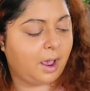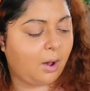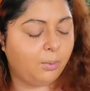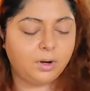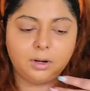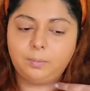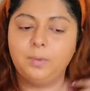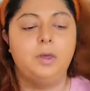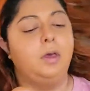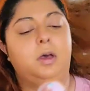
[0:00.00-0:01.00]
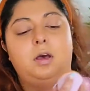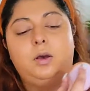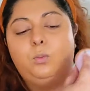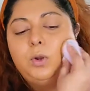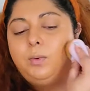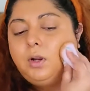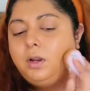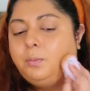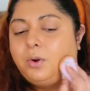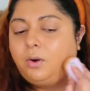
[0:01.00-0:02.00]
how we're going to, uh, what we're
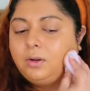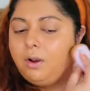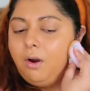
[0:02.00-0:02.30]
going to put on